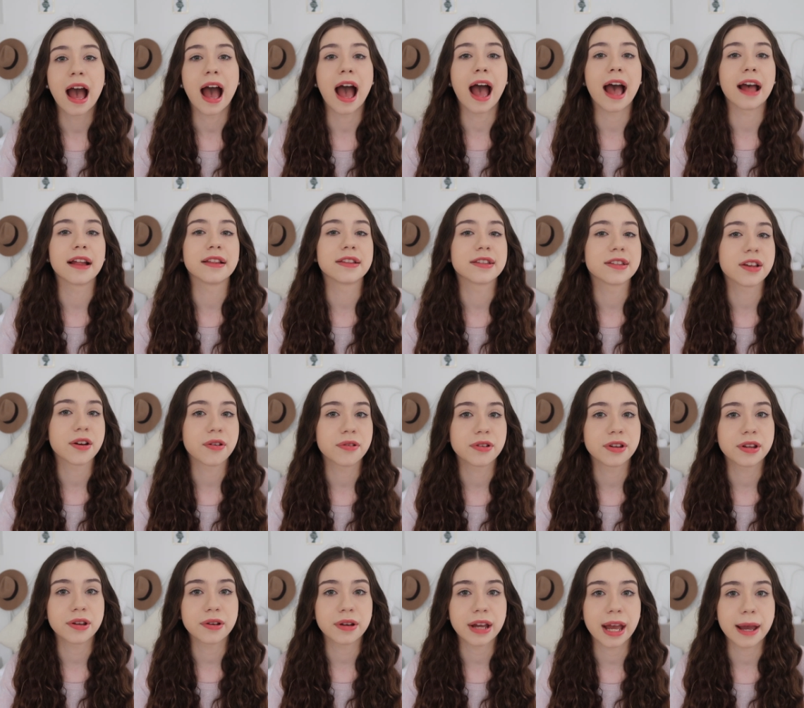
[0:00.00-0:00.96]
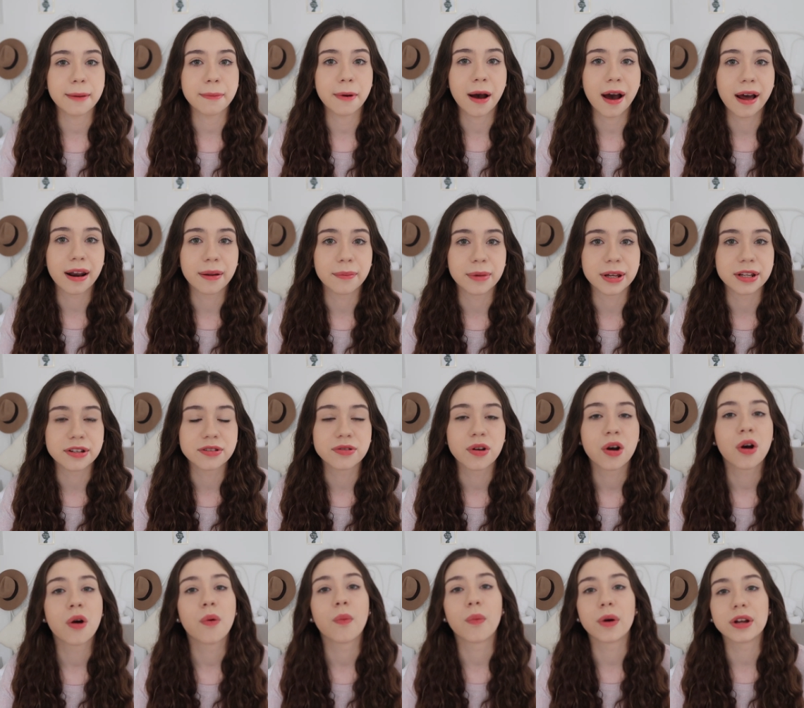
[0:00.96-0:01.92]
And so the UK Parliament
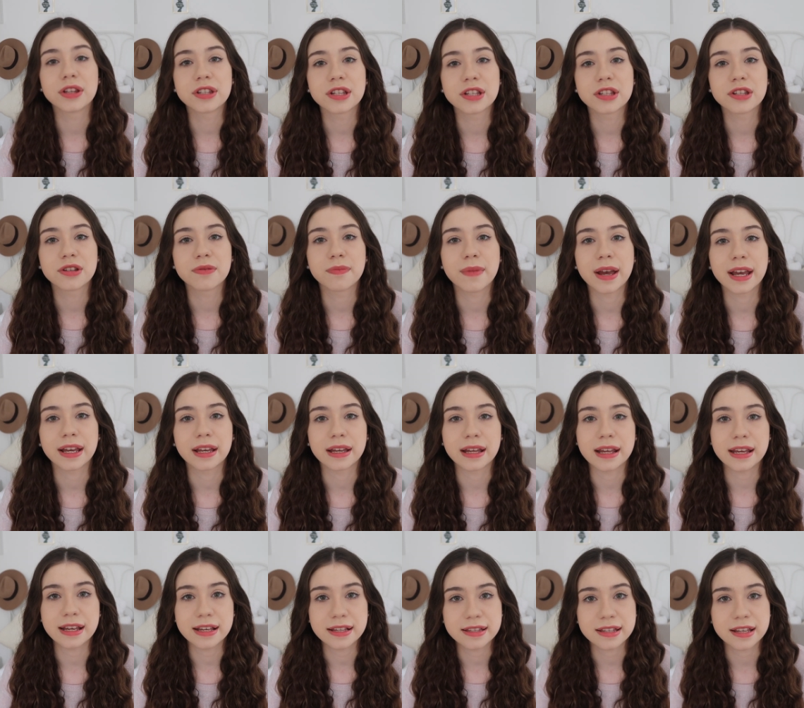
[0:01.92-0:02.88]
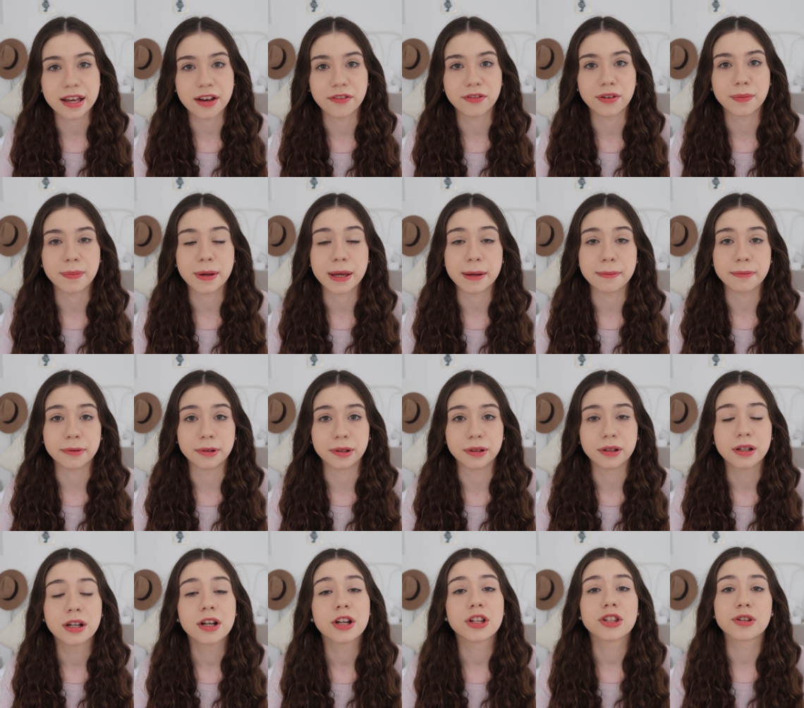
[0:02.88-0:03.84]
wanted to make it easier for
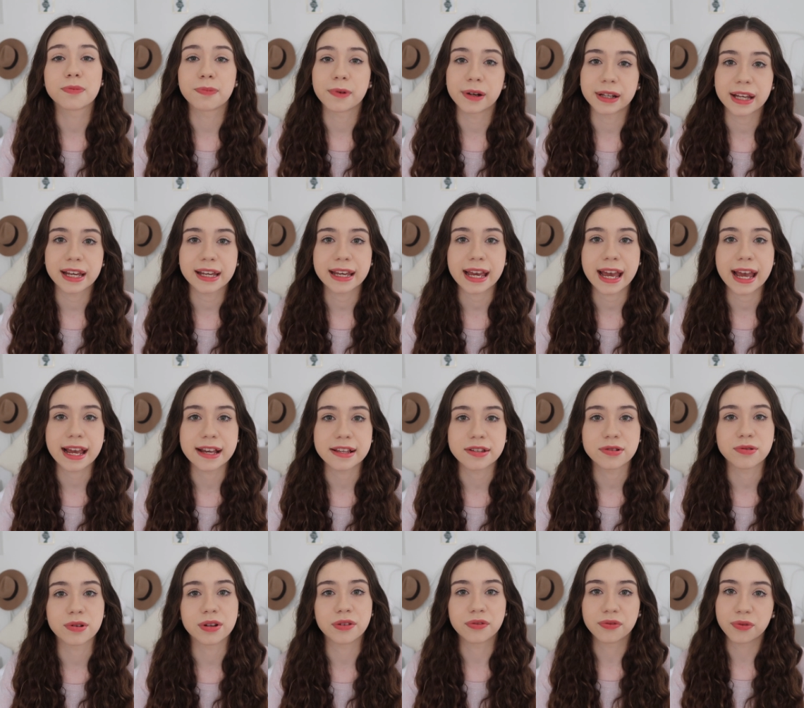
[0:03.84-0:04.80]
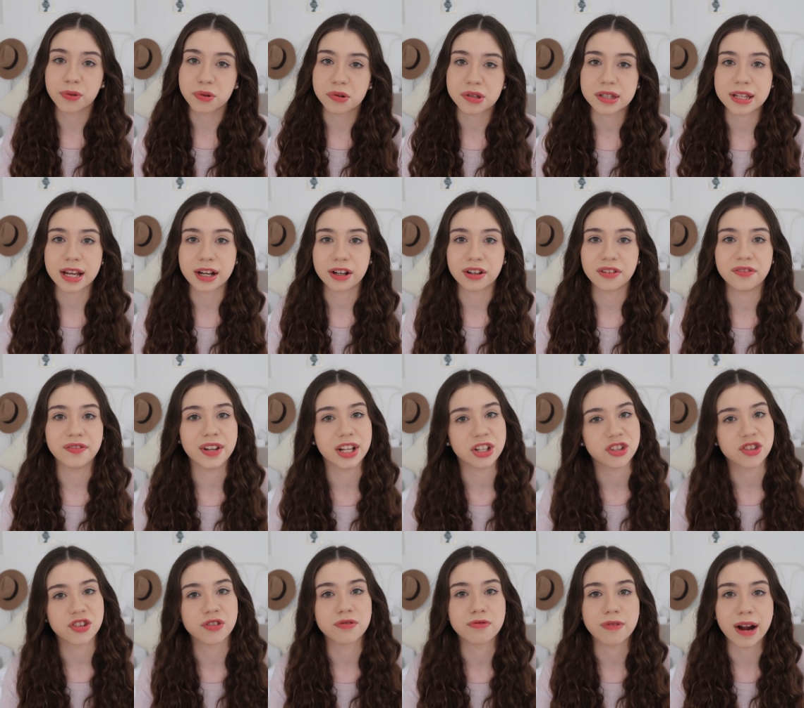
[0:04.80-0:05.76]
people to bring a case to enforce their
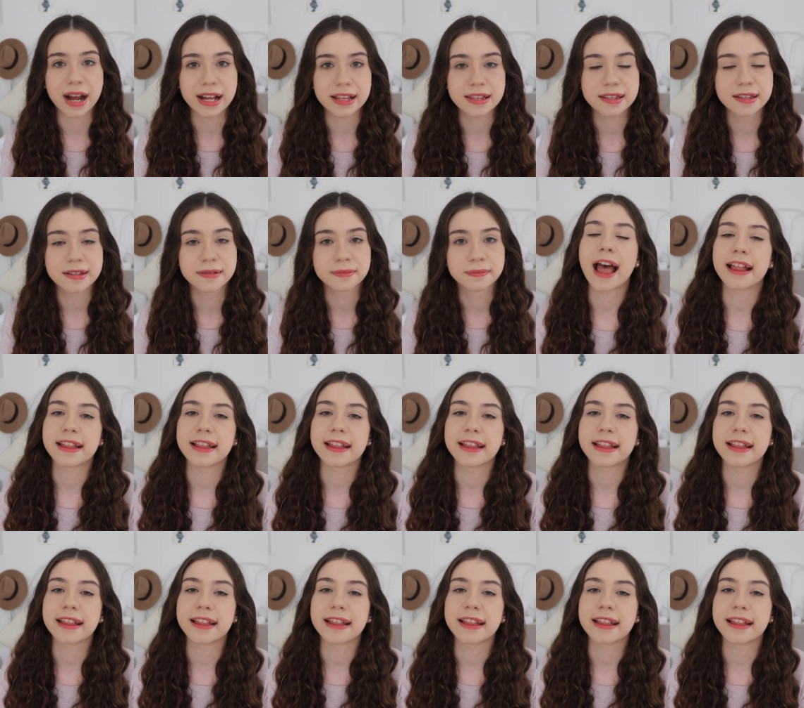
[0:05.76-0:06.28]
convention rights.